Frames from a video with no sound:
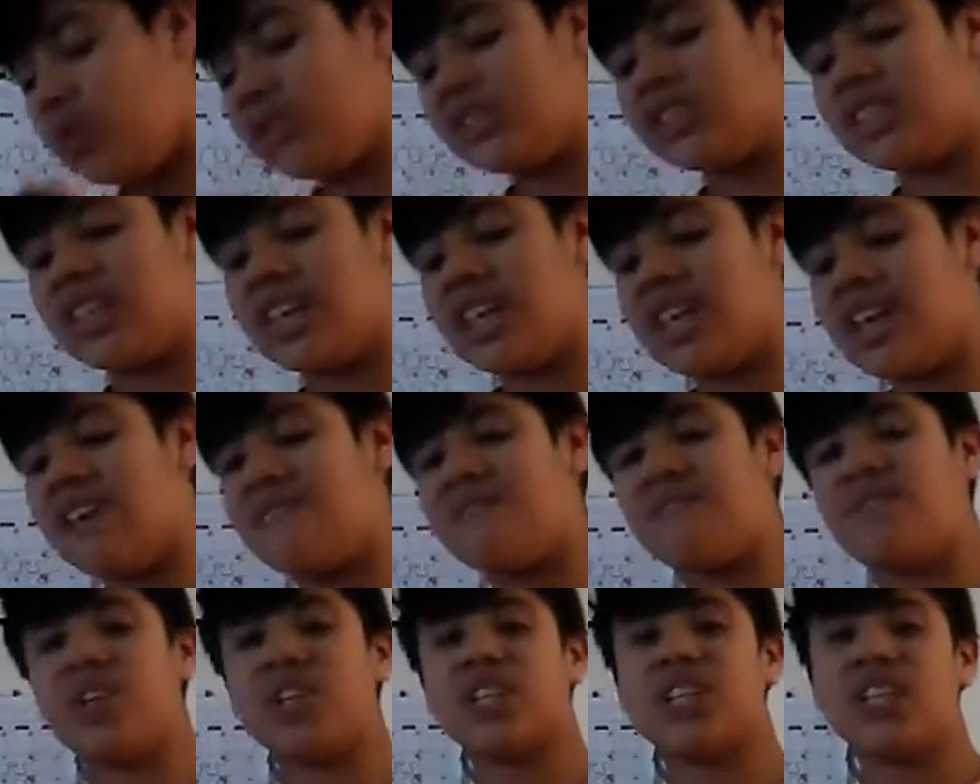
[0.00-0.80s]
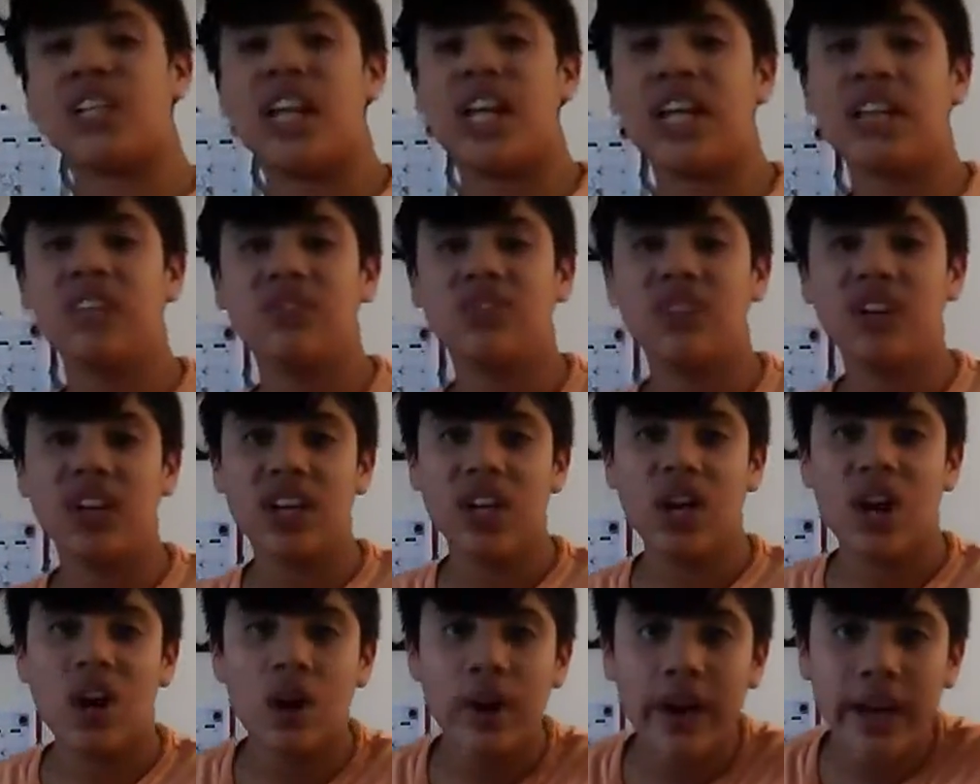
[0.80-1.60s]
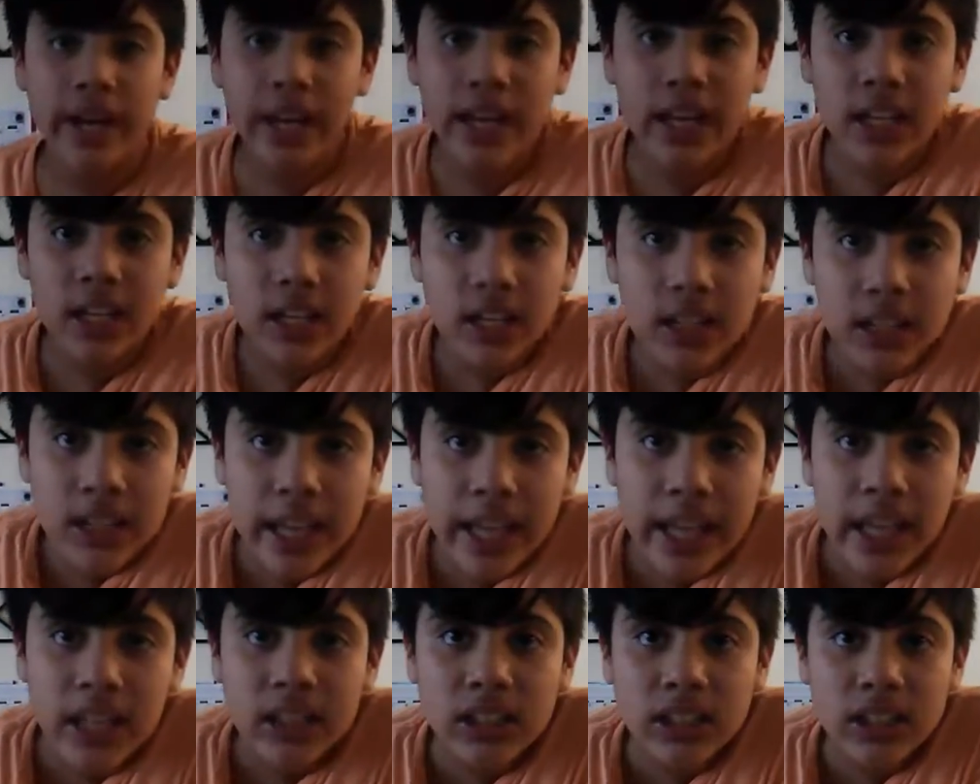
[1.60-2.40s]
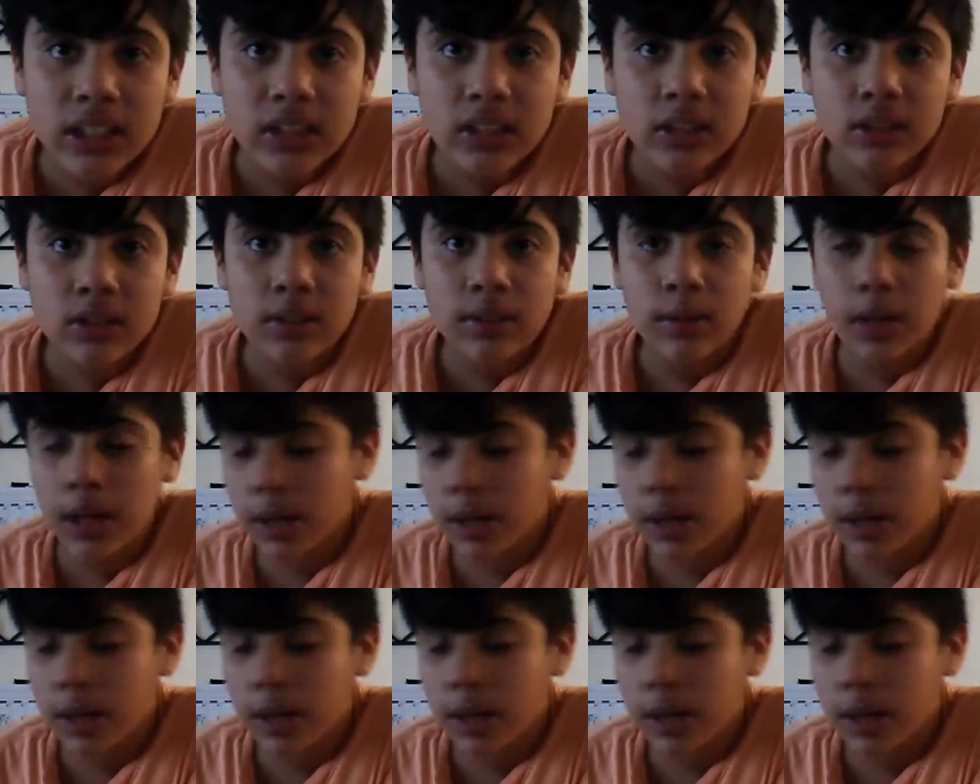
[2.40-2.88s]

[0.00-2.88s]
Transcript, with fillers: was it for today's video. That's